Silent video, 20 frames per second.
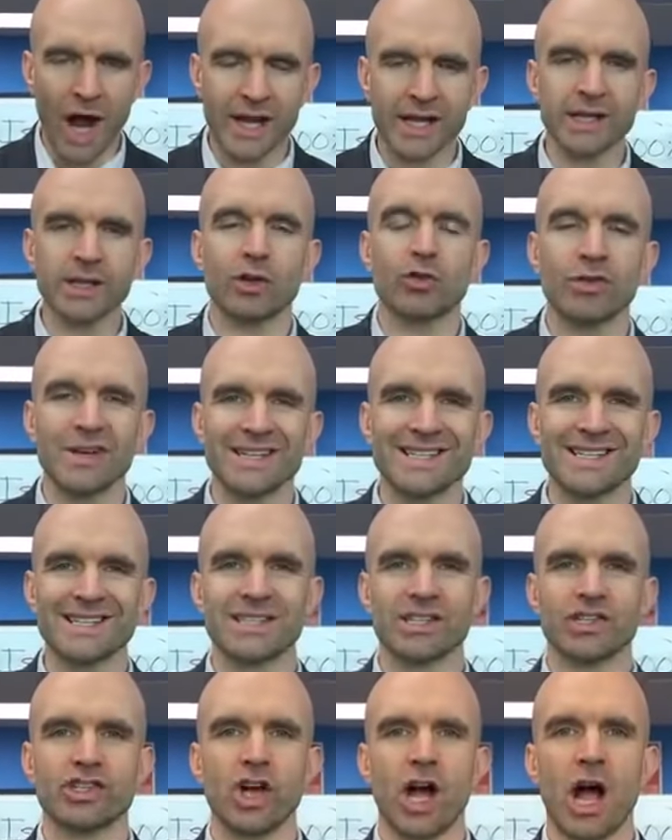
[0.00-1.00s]
increases
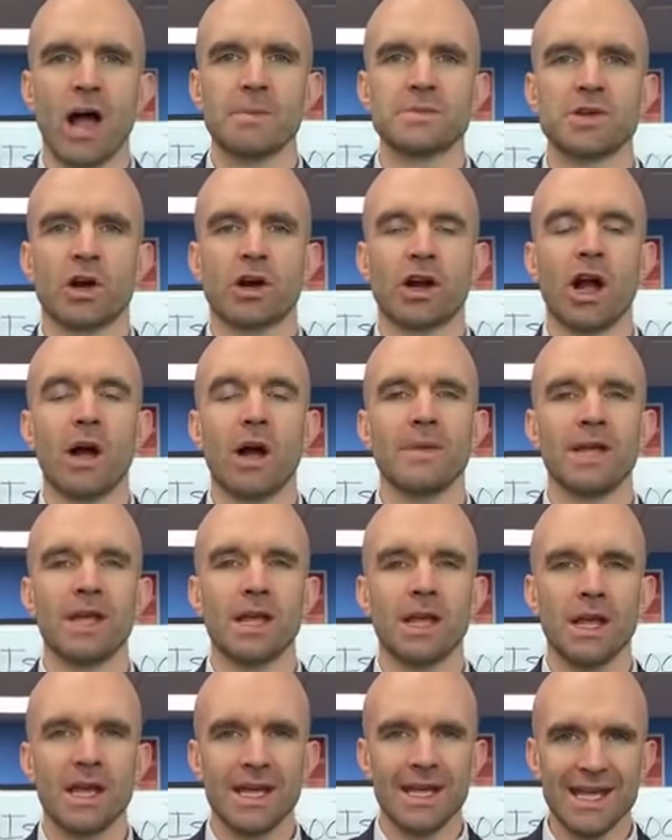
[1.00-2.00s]
in jobs are
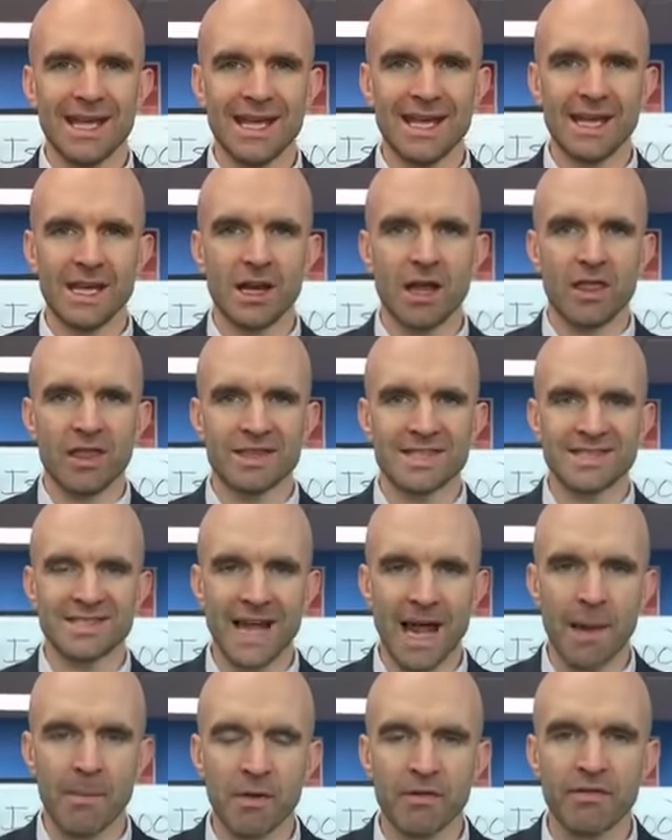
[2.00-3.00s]
coming in the
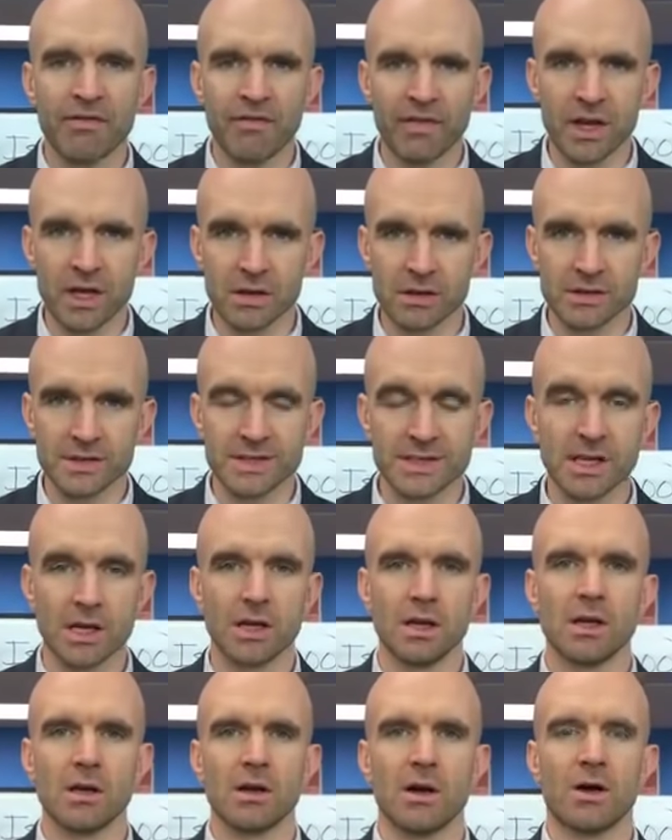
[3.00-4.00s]
STEM fields.
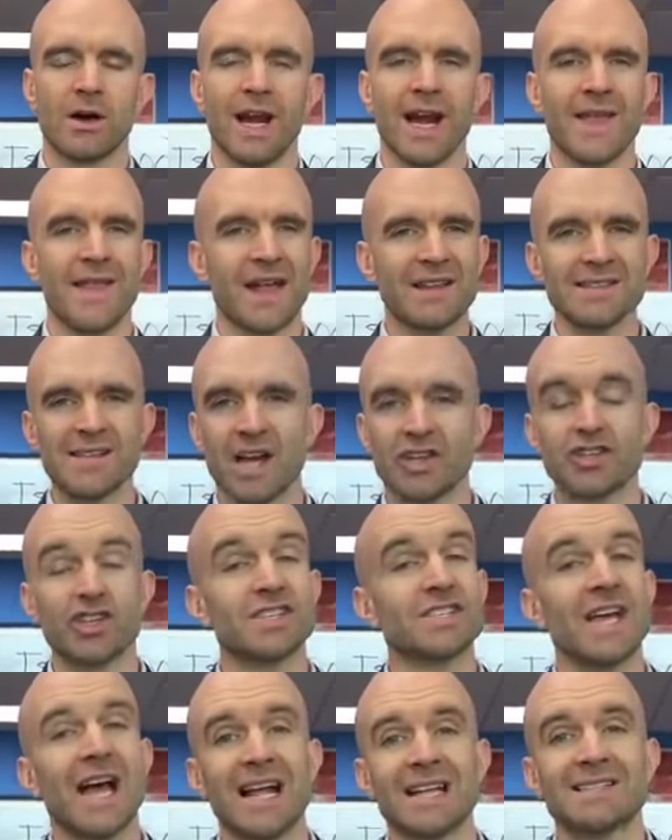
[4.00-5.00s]
Okay, and that's not
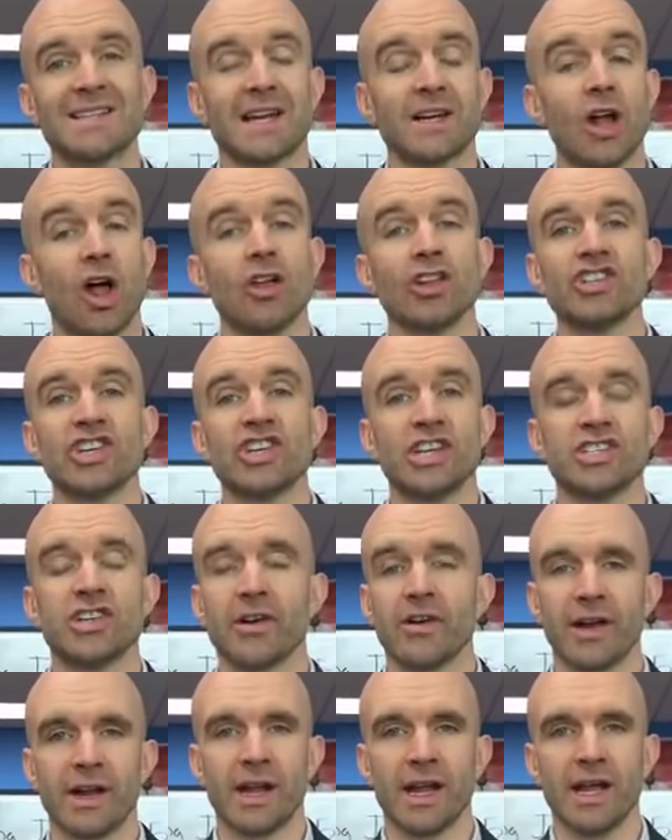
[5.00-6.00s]
just science, technology,
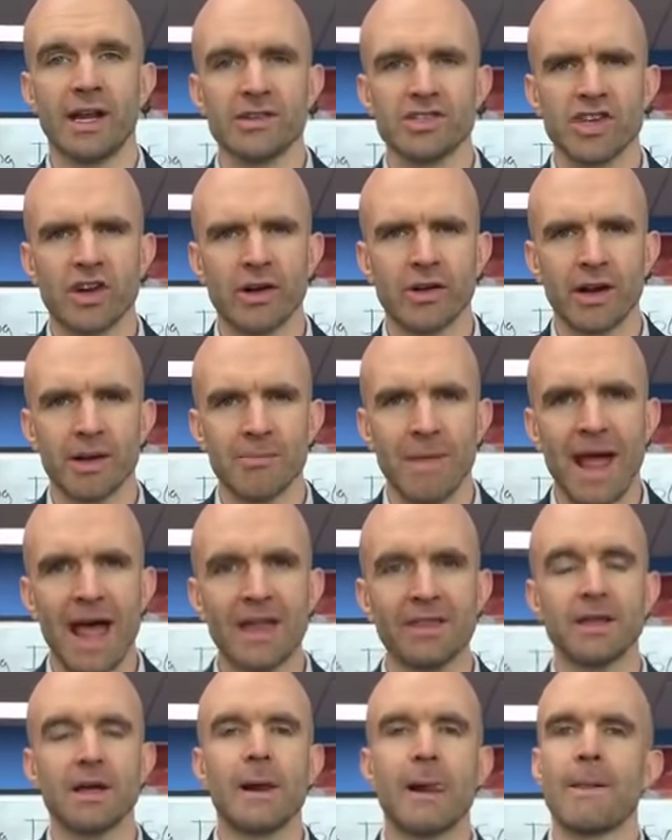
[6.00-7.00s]
engineering, engineering and
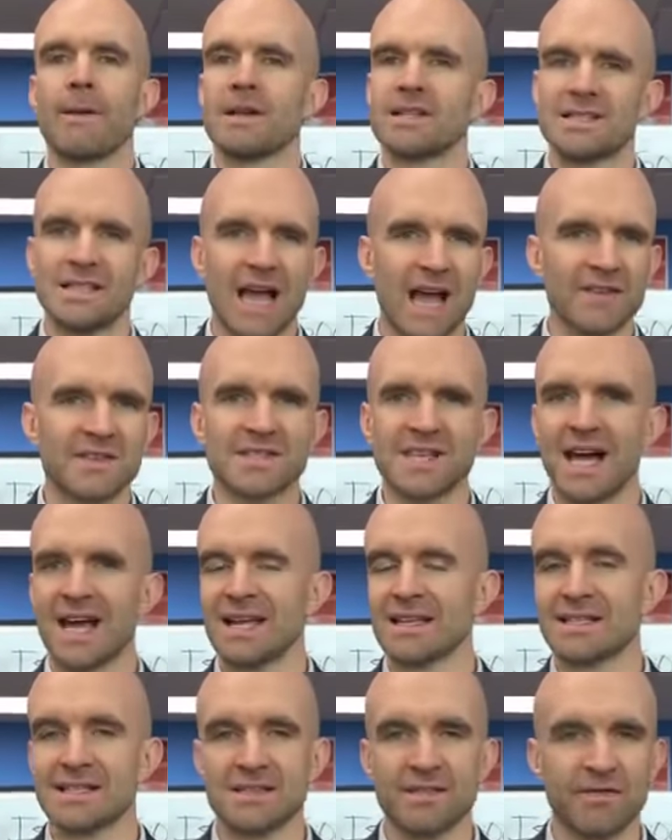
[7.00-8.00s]
math. It's life
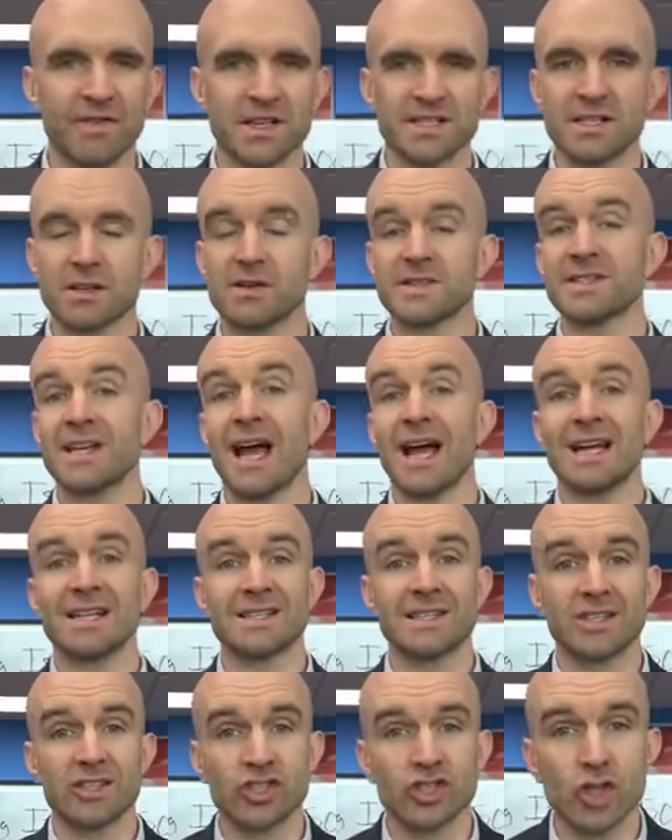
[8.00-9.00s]
sciences, physical
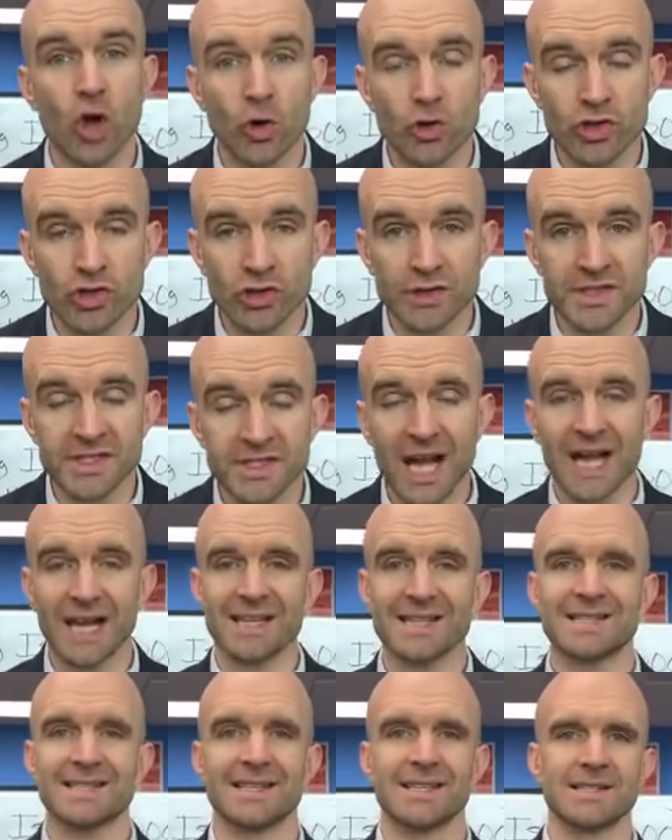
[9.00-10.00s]
sciences, social
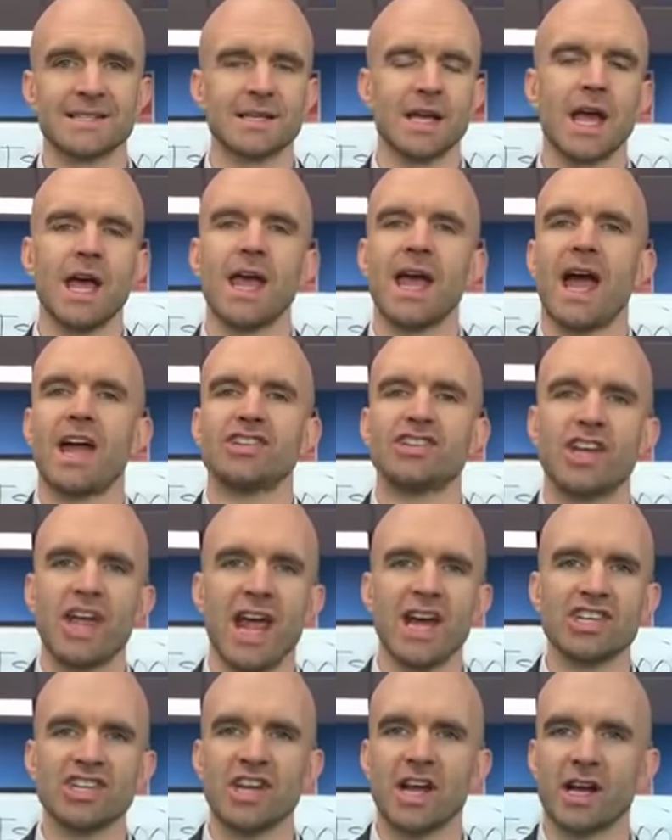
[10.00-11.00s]
sciences,
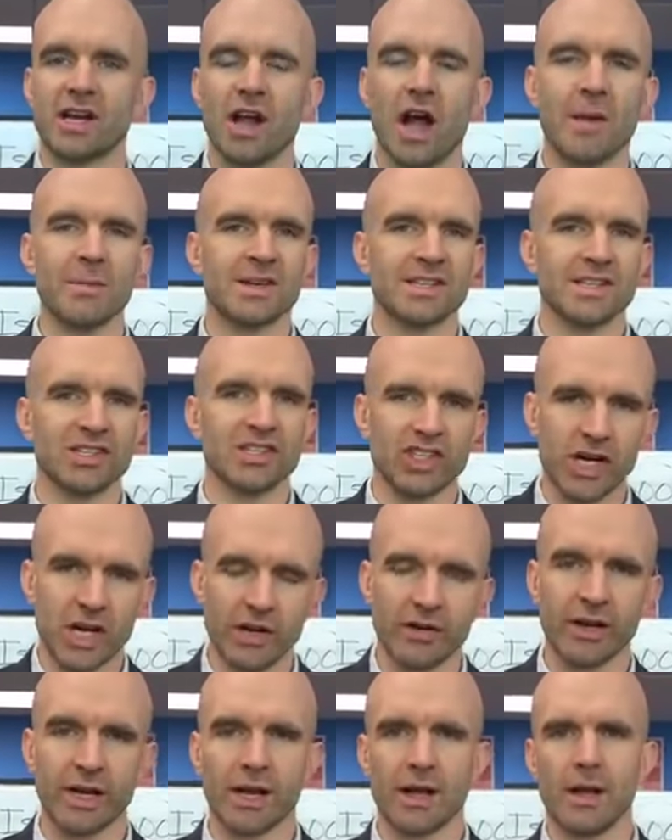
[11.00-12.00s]
education, economics,
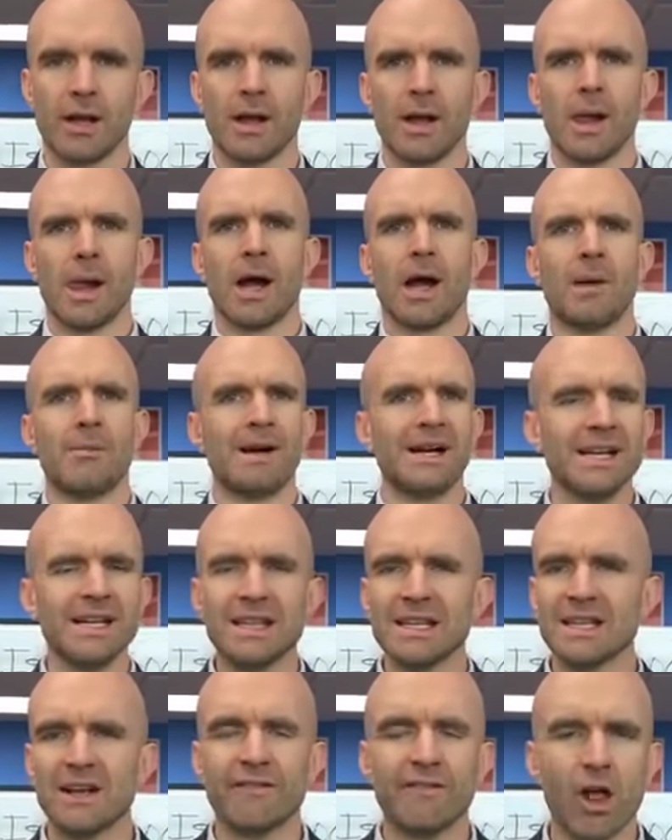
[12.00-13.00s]
engineering, um,
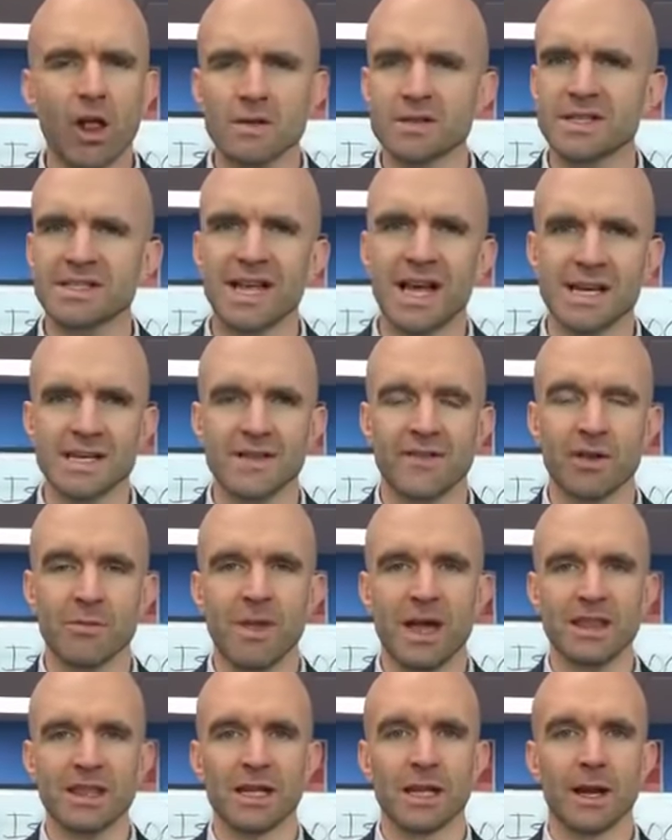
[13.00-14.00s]
anything that follows a scientific
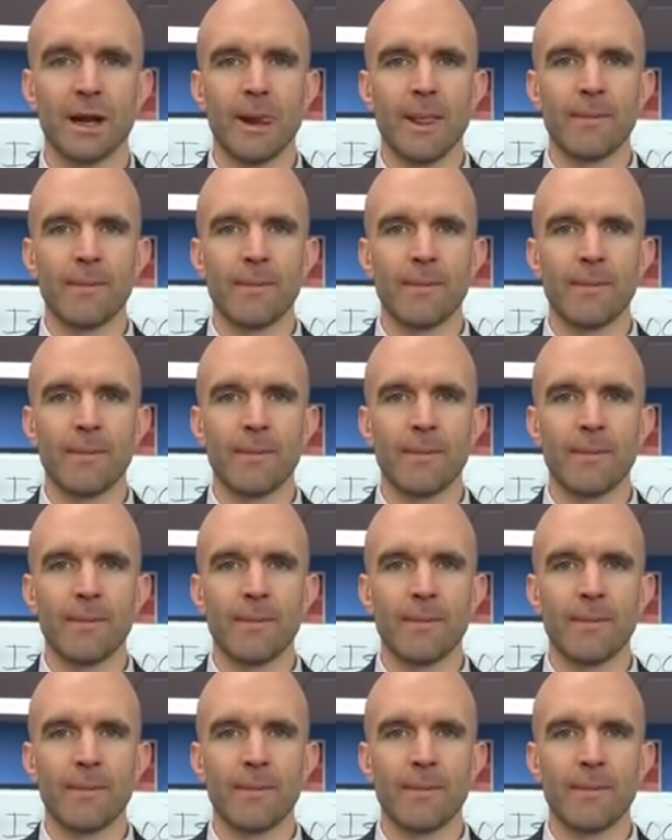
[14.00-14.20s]
method.